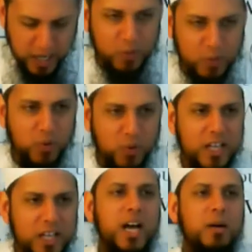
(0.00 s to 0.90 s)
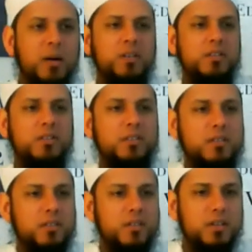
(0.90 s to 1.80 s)
And one example
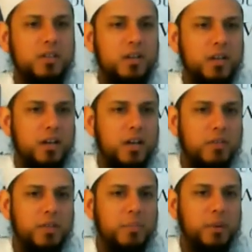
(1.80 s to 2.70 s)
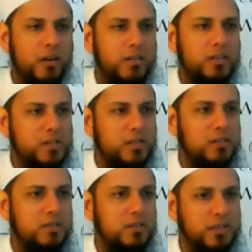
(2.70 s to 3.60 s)
of the parents'
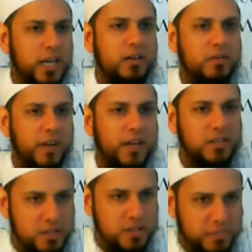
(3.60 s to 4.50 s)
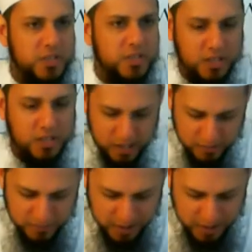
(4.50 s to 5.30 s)
sacrifice is mentioned here.